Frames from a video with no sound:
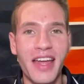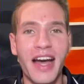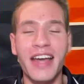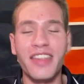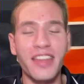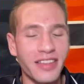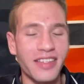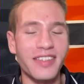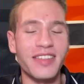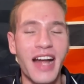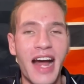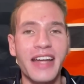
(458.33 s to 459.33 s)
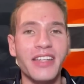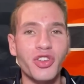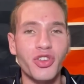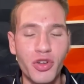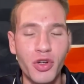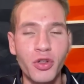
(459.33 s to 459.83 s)
I think this guy is
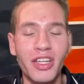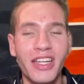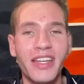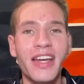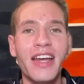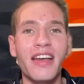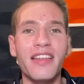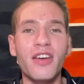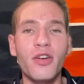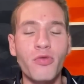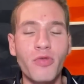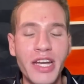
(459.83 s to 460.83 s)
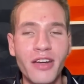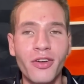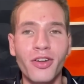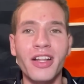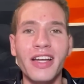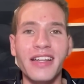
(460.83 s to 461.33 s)
truly the
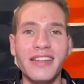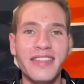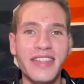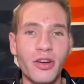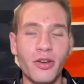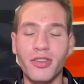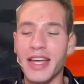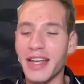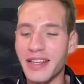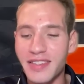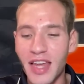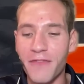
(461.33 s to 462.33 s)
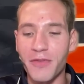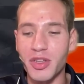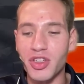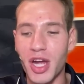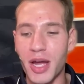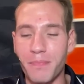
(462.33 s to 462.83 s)
real deal. Like I said from the
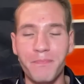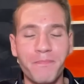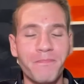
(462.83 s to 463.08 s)
jump,